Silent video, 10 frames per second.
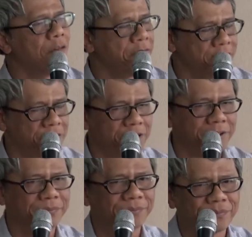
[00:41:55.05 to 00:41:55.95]

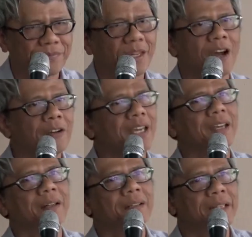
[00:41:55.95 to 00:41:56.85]
official.
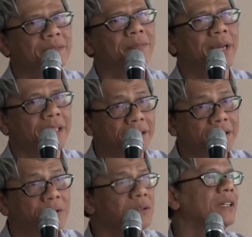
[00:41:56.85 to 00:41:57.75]
Okay, let's make the
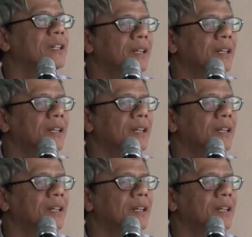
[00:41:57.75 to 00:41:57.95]
deal.